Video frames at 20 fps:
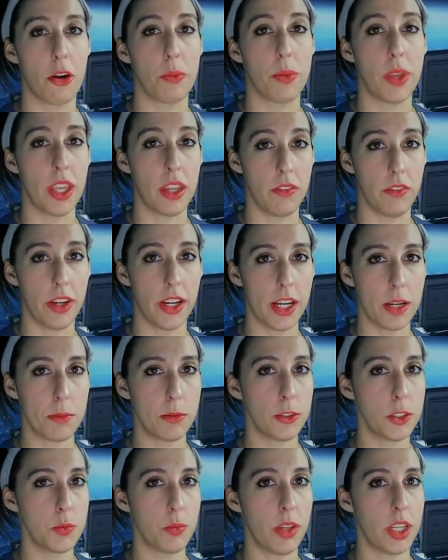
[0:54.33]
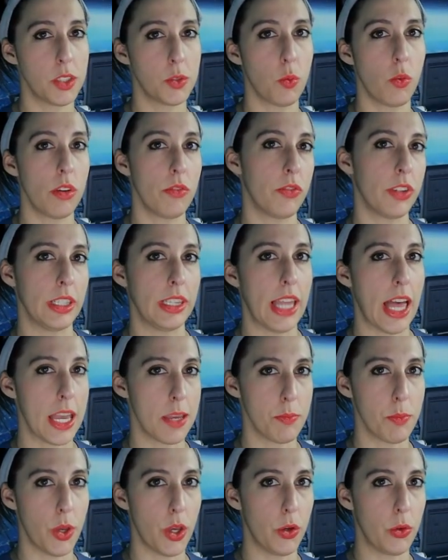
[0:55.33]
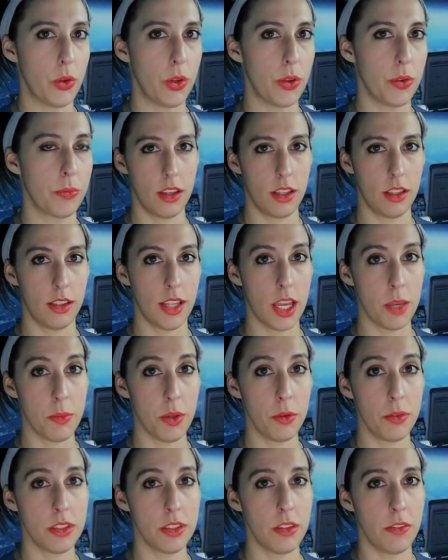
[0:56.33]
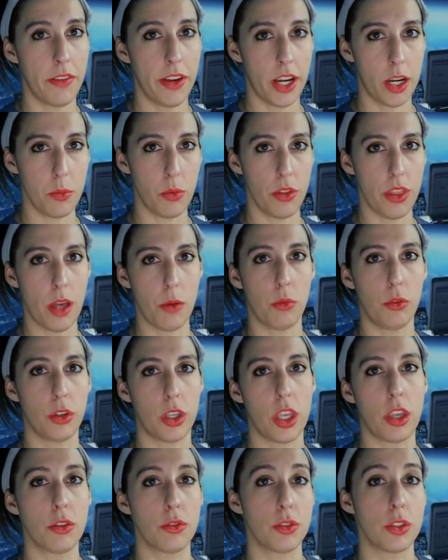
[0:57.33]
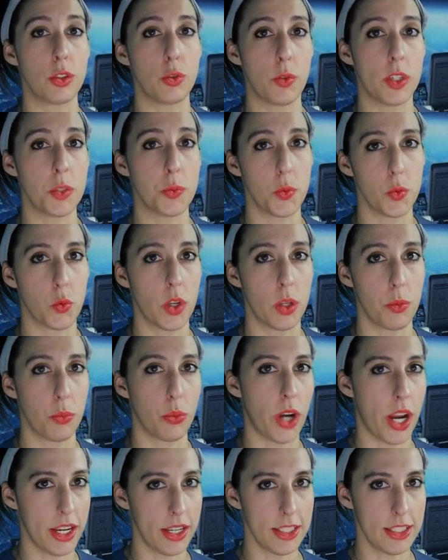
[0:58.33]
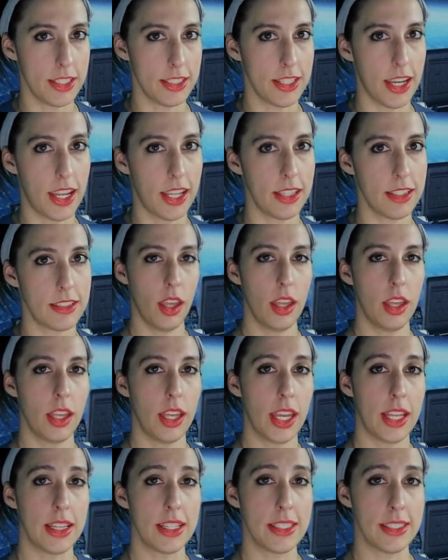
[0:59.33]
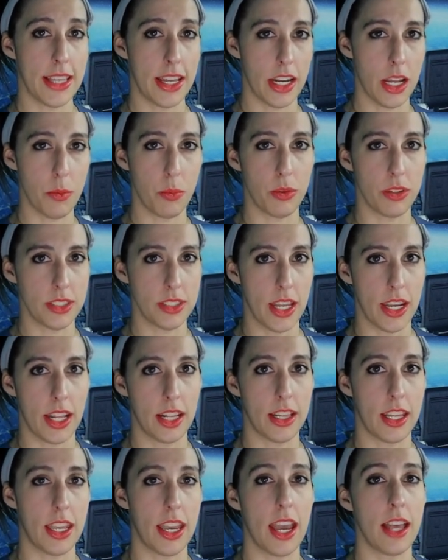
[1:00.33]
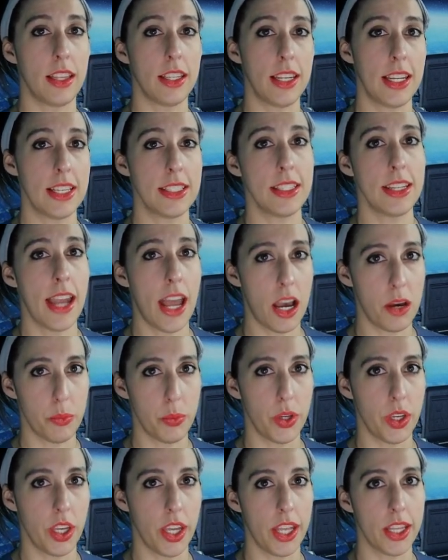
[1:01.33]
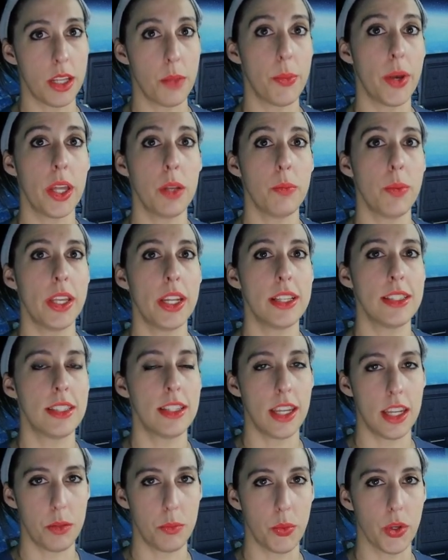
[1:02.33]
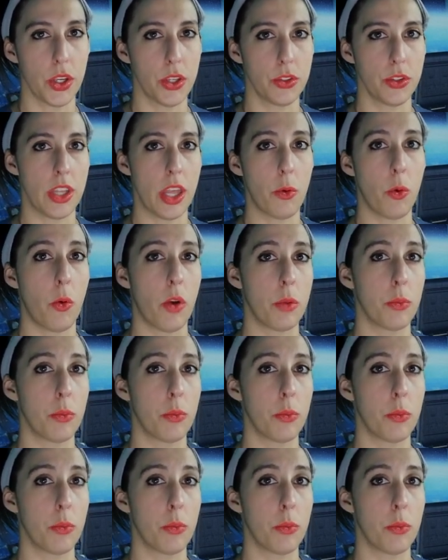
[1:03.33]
pin variables plus 1 for light mode. Light mode is a variable that we'll use to switch between brightness states. In the setup, we're setting the LED as an output and the button pin as an input so that when we